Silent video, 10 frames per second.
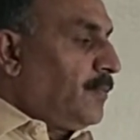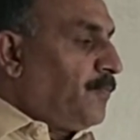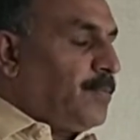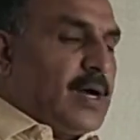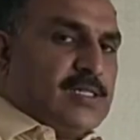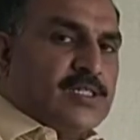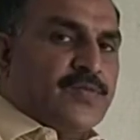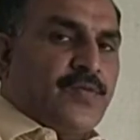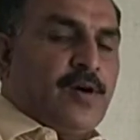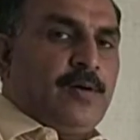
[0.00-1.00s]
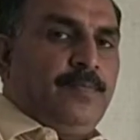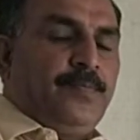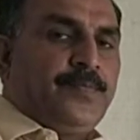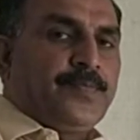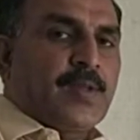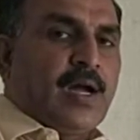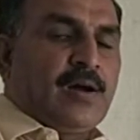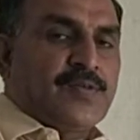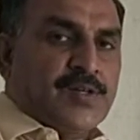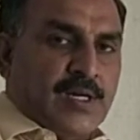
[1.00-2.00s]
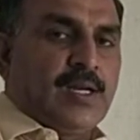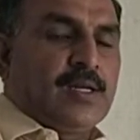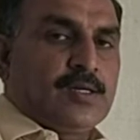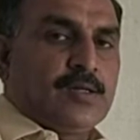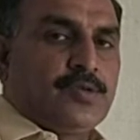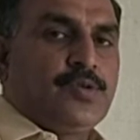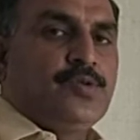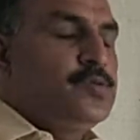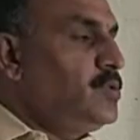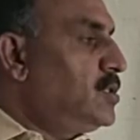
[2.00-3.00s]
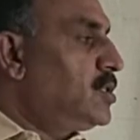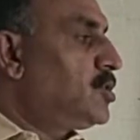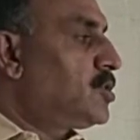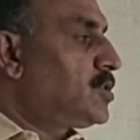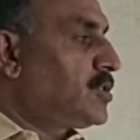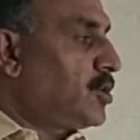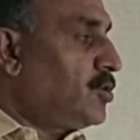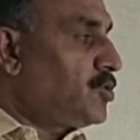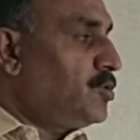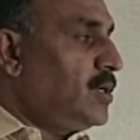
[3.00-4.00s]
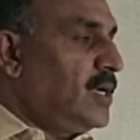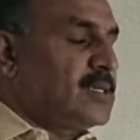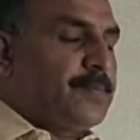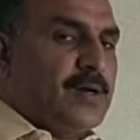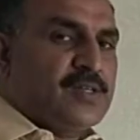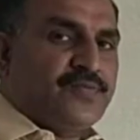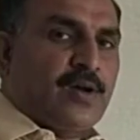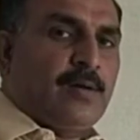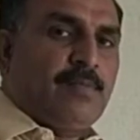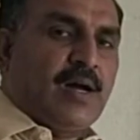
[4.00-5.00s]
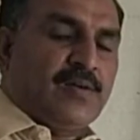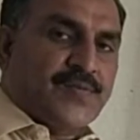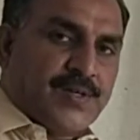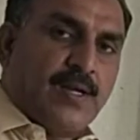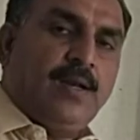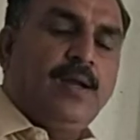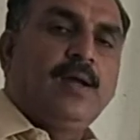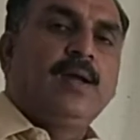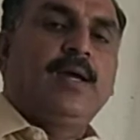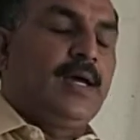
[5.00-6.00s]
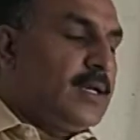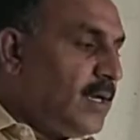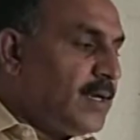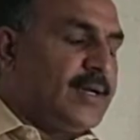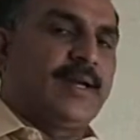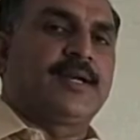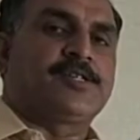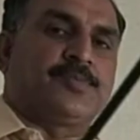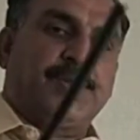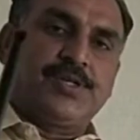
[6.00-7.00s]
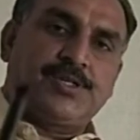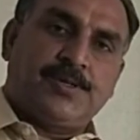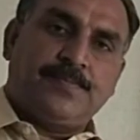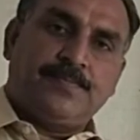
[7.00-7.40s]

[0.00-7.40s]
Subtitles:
past form of shall. To use should as a past form of shall in indirect speech.